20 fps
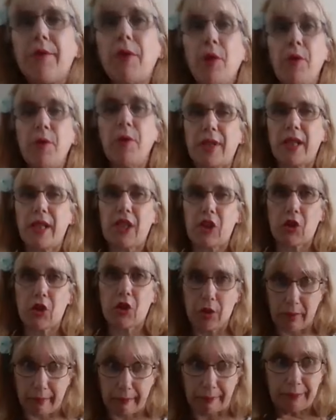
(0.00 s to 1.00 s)
throat
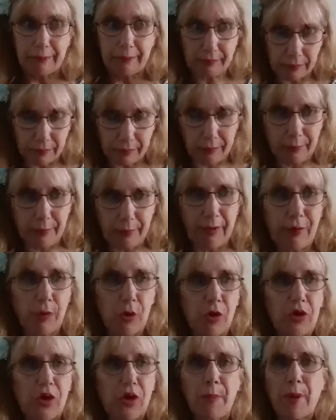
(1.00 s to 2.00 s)
issue
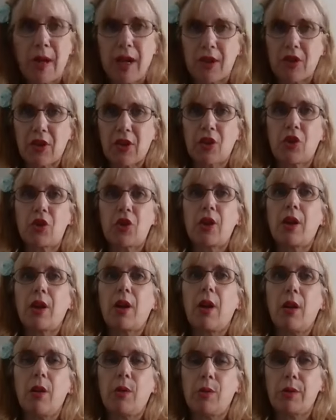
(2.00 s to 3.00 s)
before she passed as she
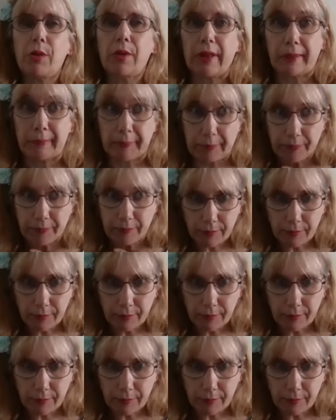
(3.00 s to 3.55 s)
got older.